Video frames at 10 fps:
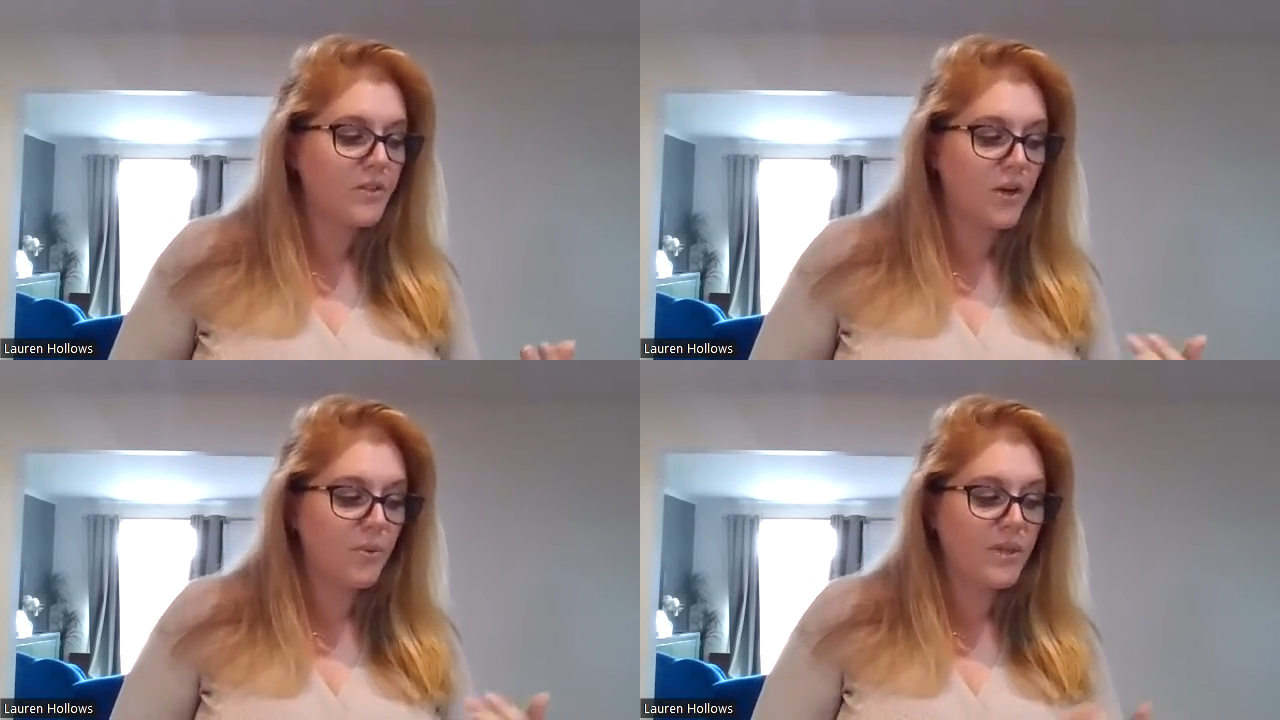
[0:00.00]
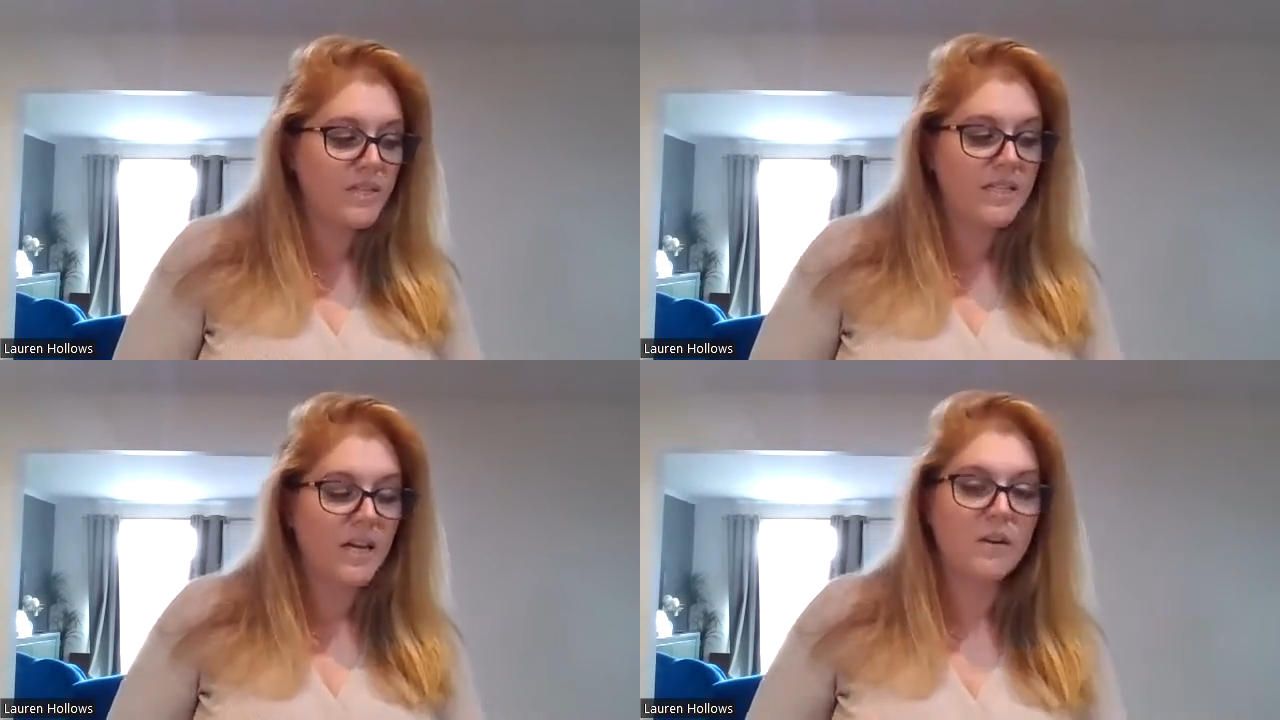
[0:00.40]
So with
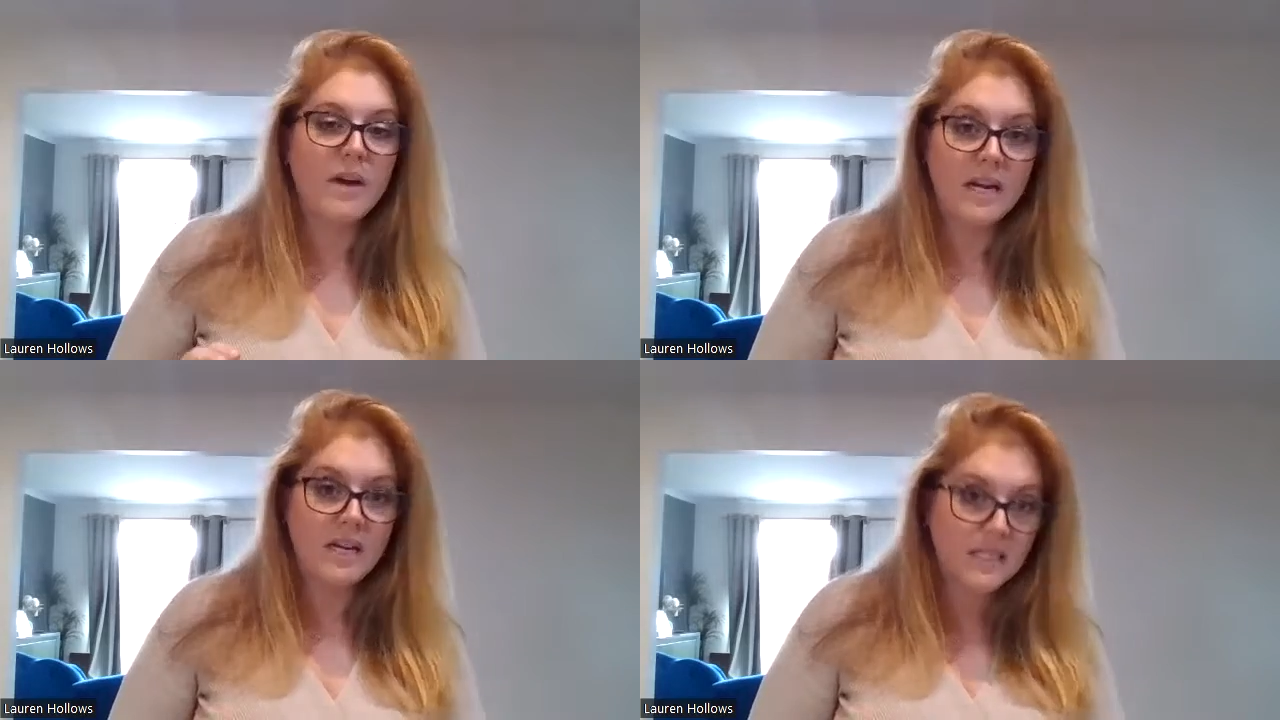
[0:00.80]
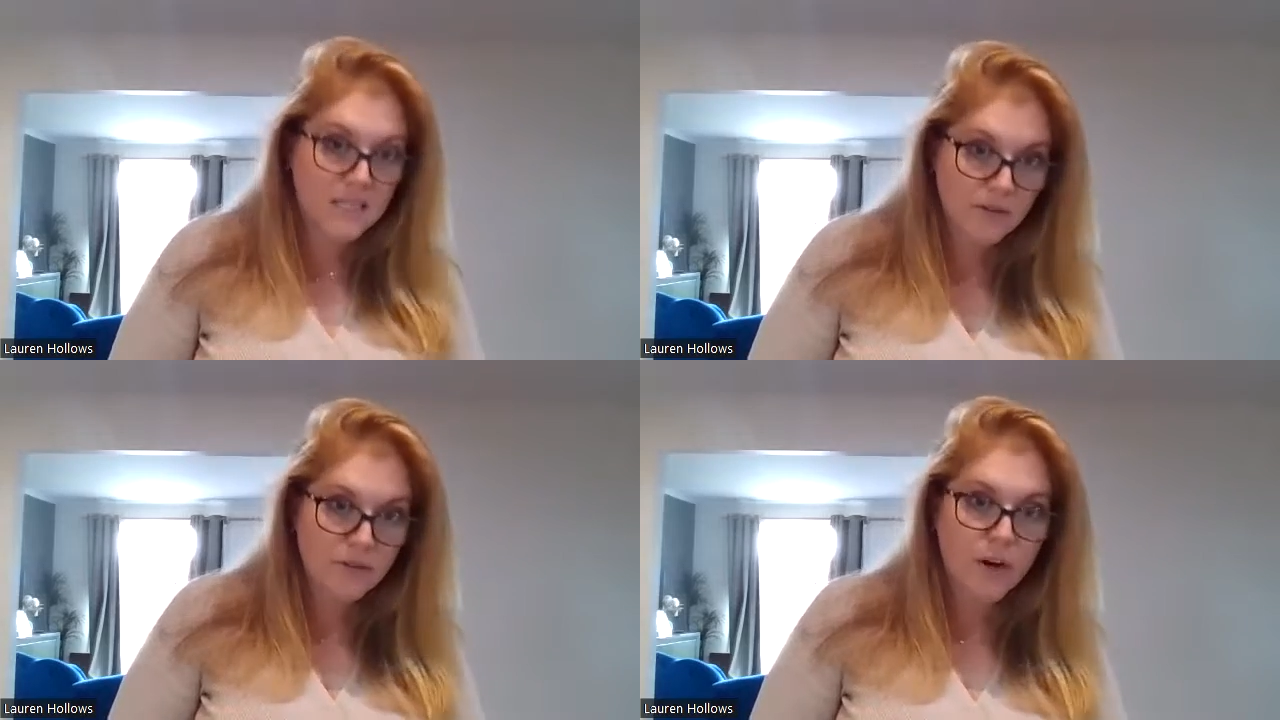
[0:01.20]
aXcelerate,
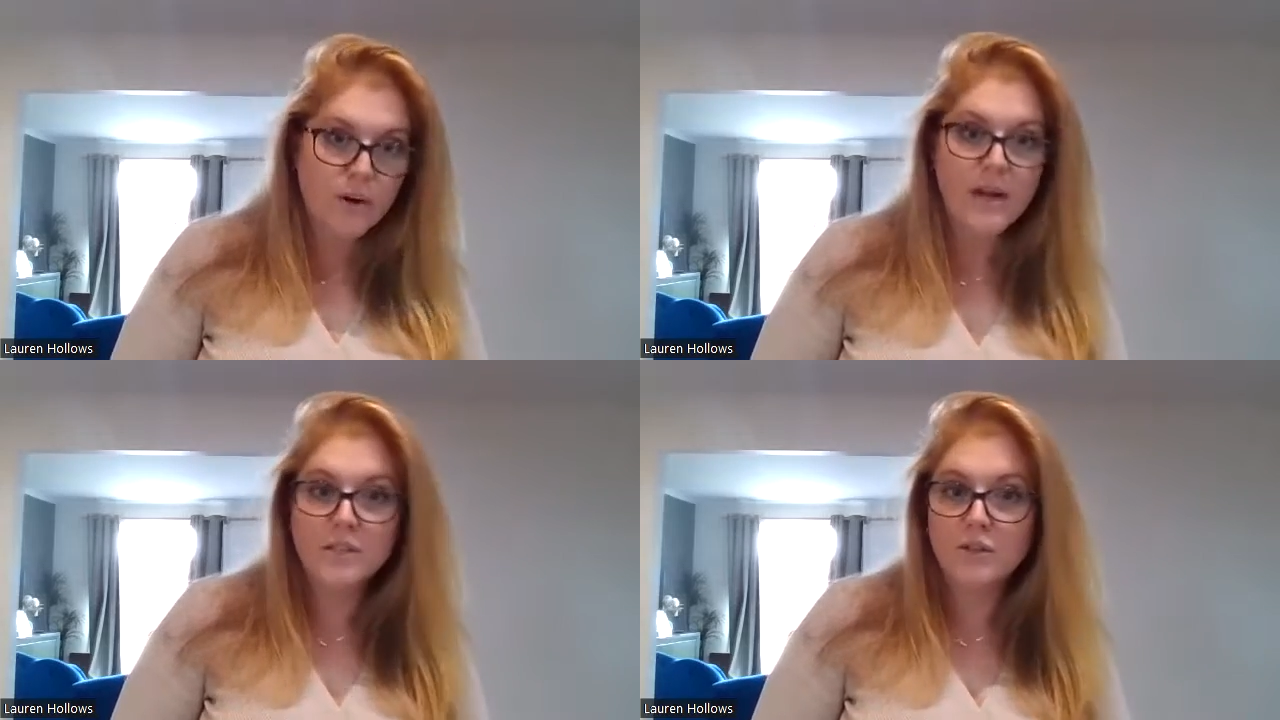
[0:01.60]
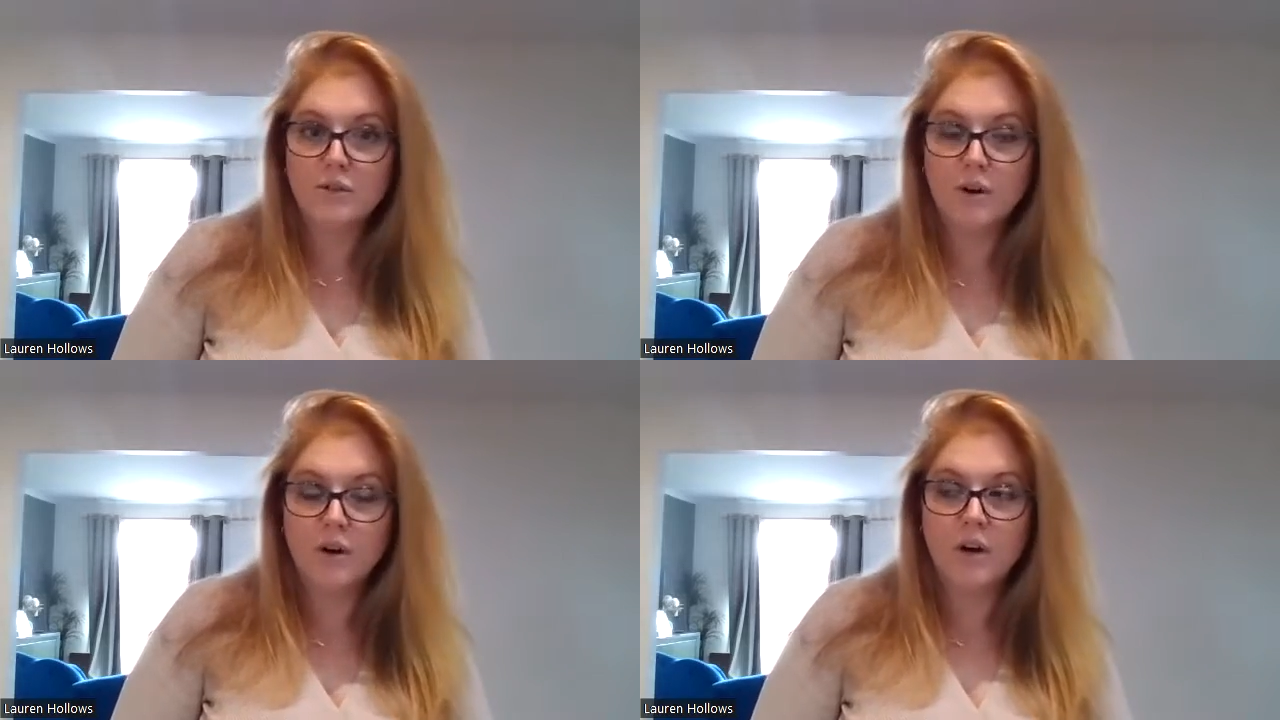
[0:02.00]
Xero as
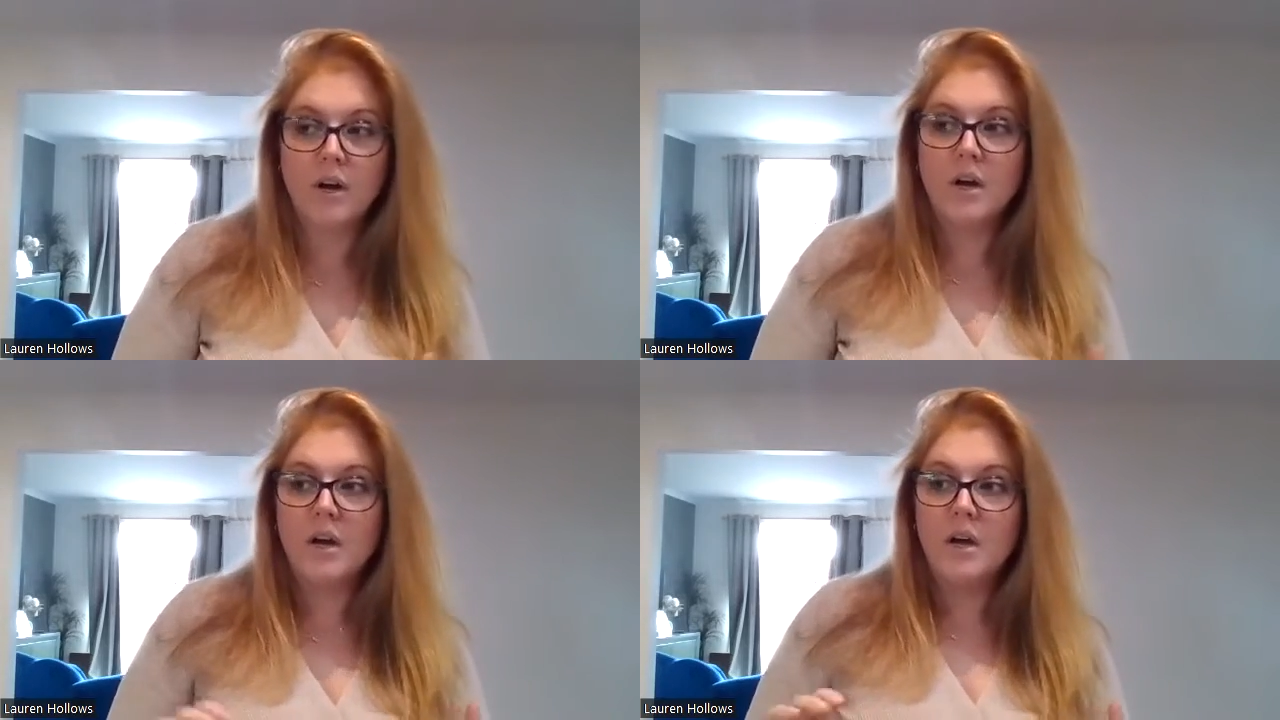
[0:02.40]
your